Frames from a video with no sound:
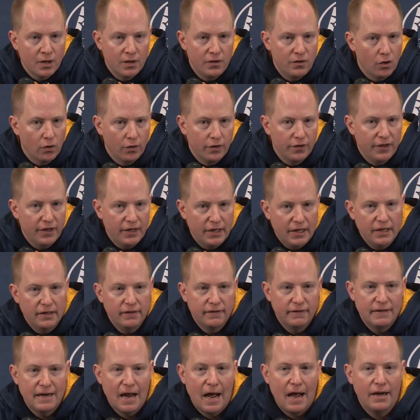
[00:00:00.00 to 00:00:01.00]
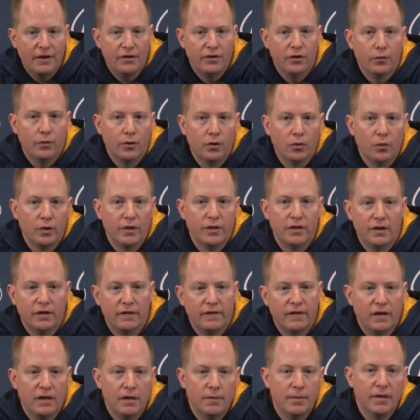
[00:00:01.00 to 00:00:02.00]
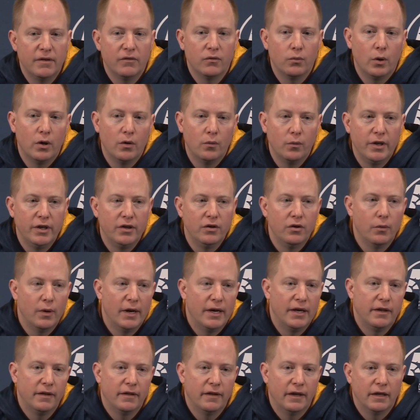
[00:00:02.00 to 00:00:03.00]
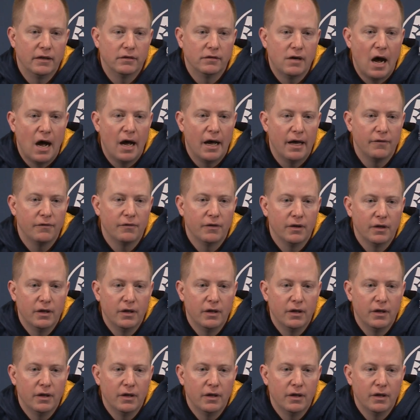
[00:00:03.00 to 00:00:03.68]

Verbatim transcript: The only thing he's not doing with the team is when we do anything live.